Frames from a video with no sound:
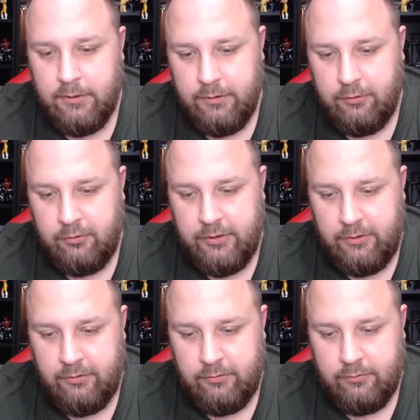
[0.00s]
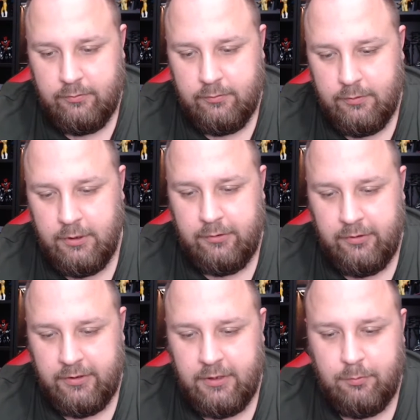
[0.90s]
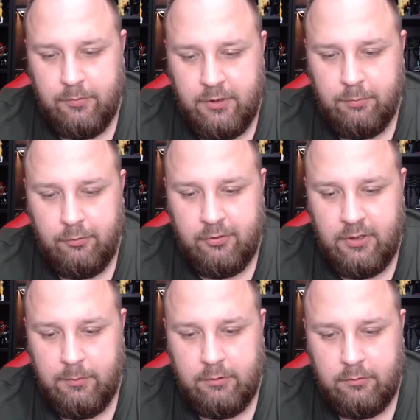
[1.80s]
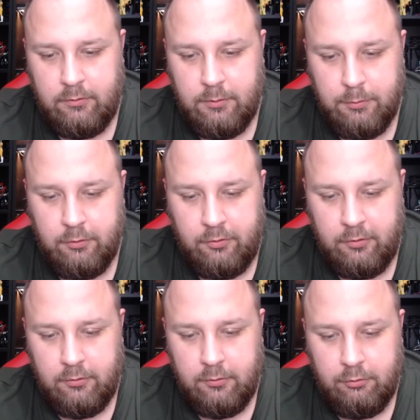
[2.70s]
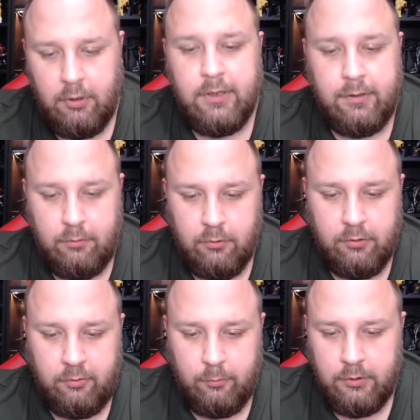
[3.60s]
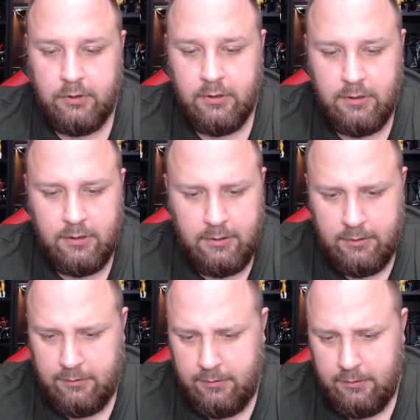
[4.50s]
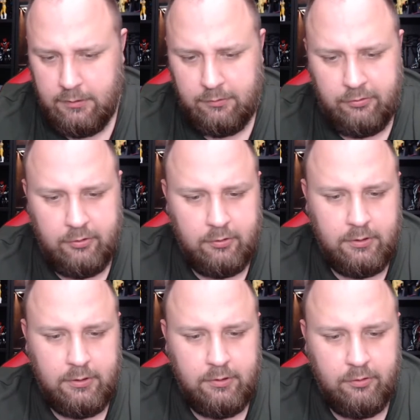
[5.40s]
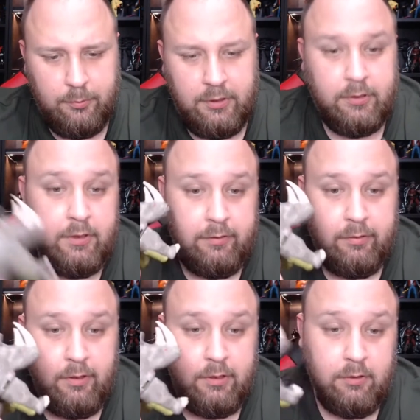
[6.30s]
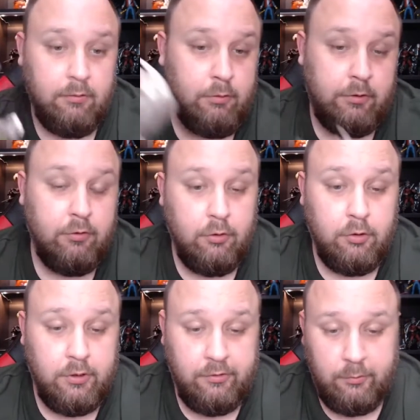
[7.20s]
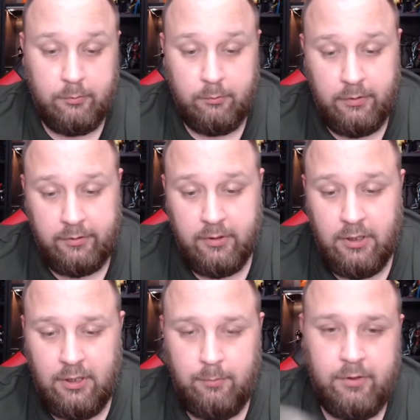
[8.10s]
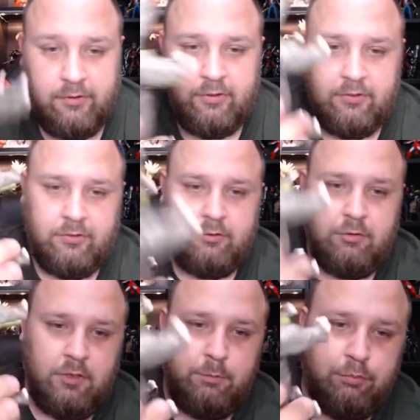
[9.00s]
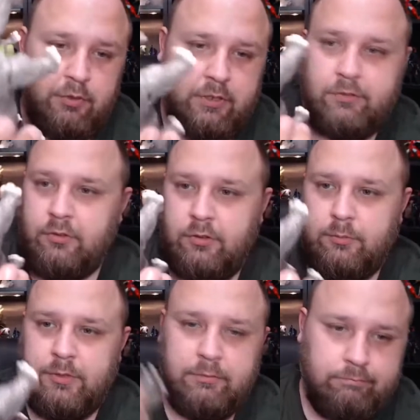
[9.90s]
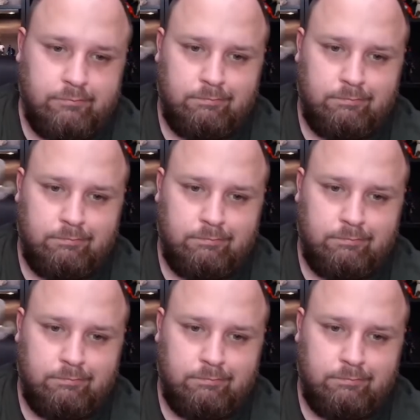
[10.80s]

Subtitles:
it just takes... It's like, that's mostly about the person trying to hurt someone than it necessarily is about the thing of which you're hurting someone with. I mean, this thing's essentially a brick, so, I mean...